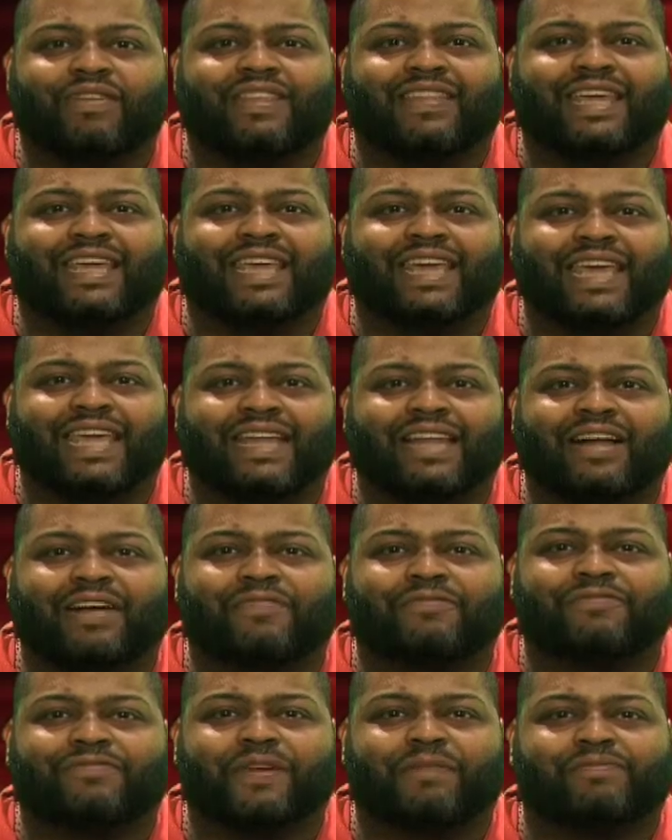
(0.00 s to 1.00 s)
the Heat
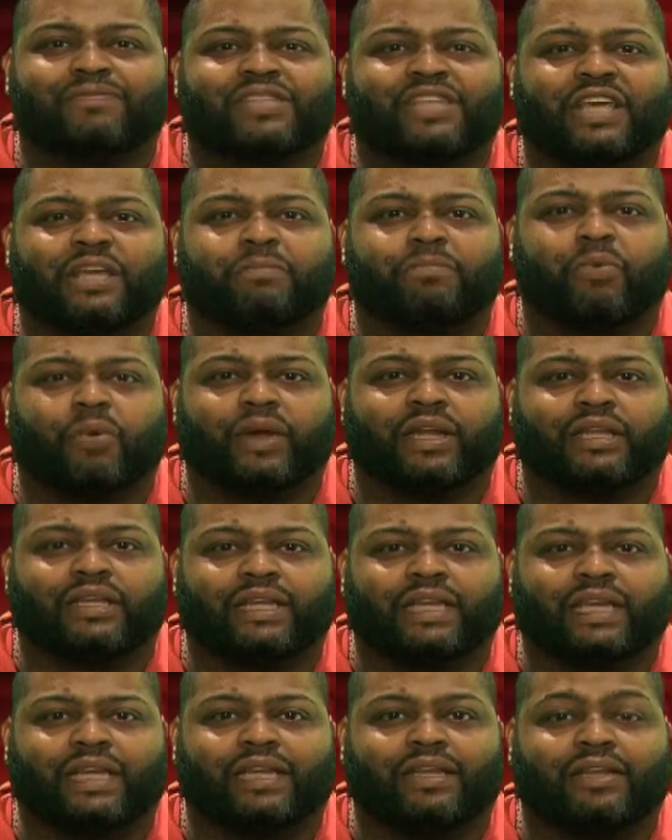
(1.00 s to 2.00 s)
a 15 point
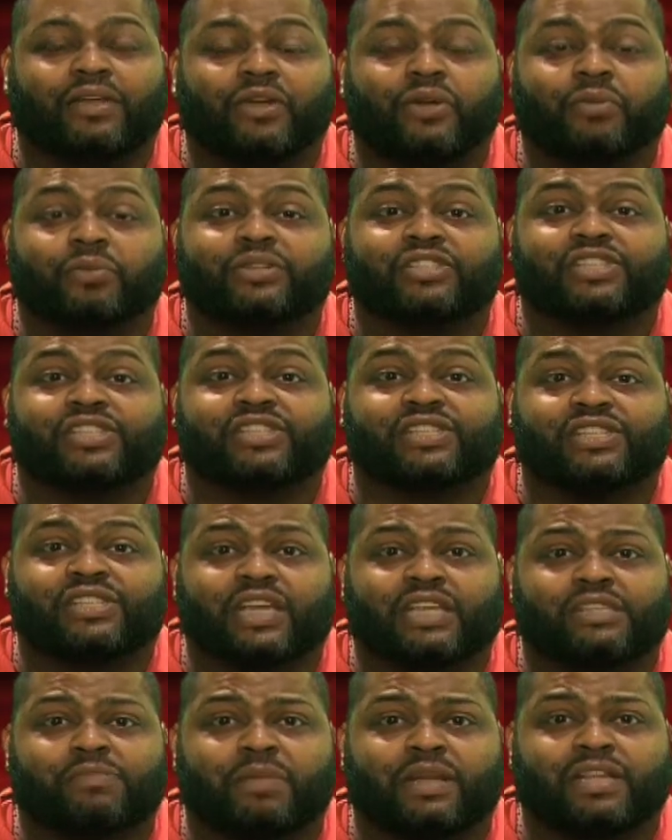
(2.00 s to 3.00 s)
lead with just
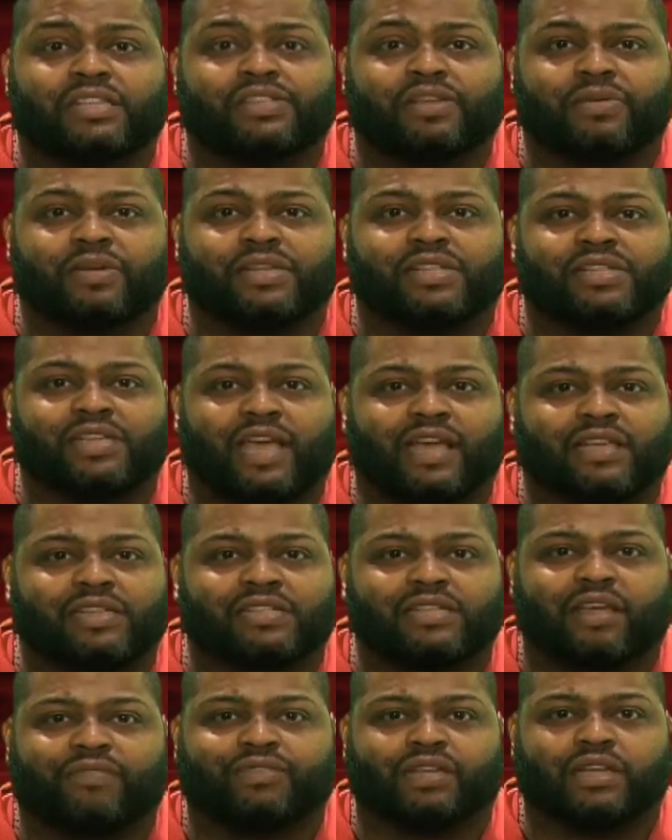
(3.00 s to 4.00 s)
6 minutes 30
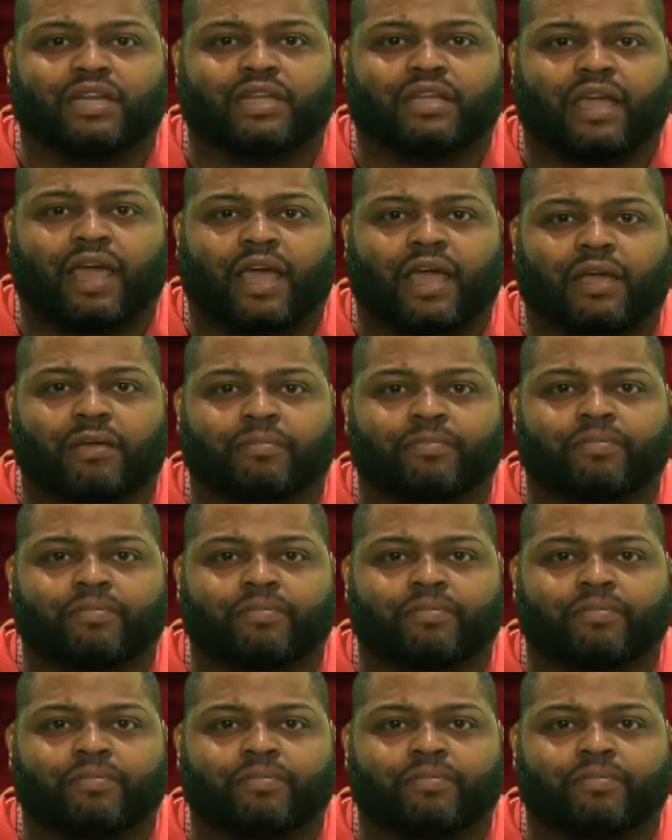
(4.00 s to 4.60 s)
seconds left in the game.